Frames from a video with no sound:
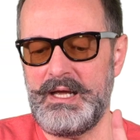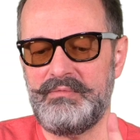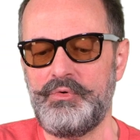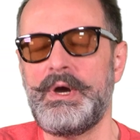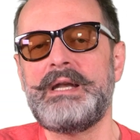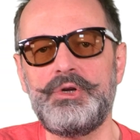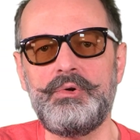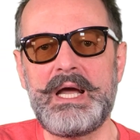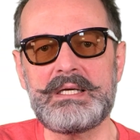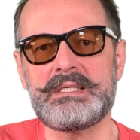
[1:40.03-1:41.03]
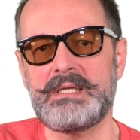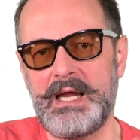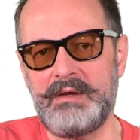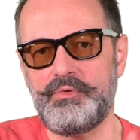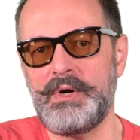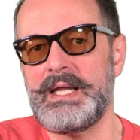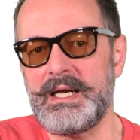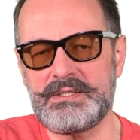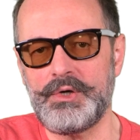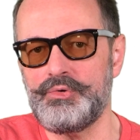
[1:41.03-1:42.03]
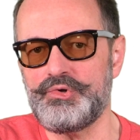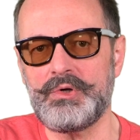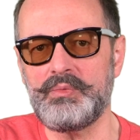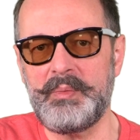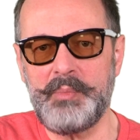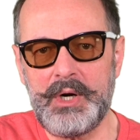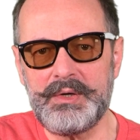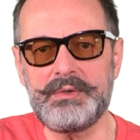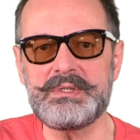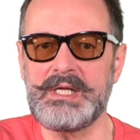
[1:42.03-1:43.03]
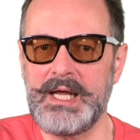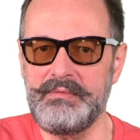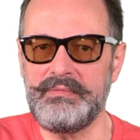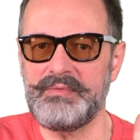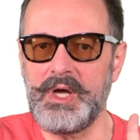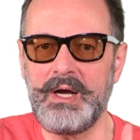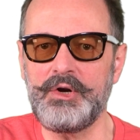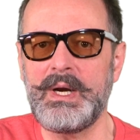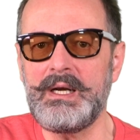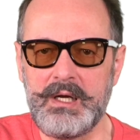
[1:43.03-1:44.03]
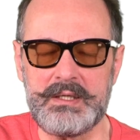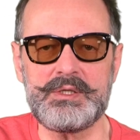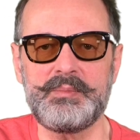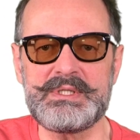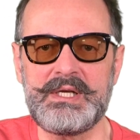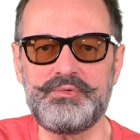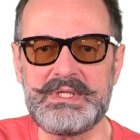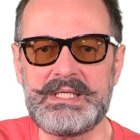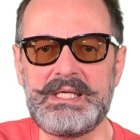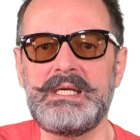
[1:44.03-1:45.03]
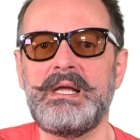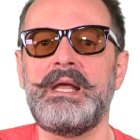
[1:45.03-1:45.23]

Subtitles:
have great UX. They have great execution with partners. They have great customer centricity.